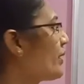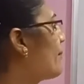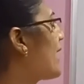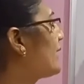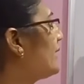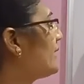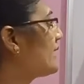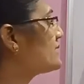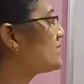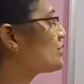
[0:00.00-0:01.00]

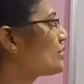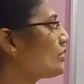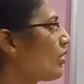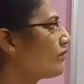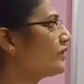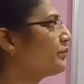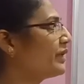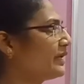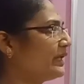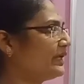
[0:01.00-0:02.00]
magnetization of the
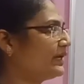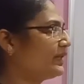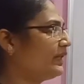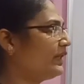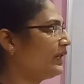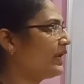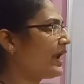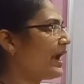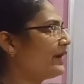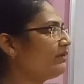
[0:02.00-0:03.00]
material
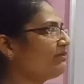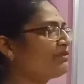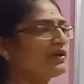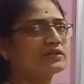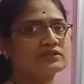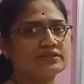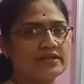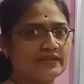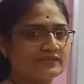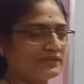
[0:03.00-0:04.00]
and flux
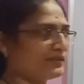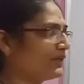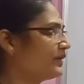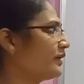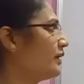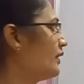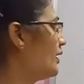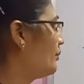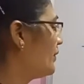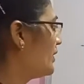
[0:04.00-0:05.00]
density.
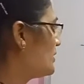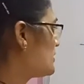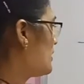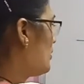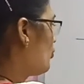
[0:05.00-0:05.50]
Means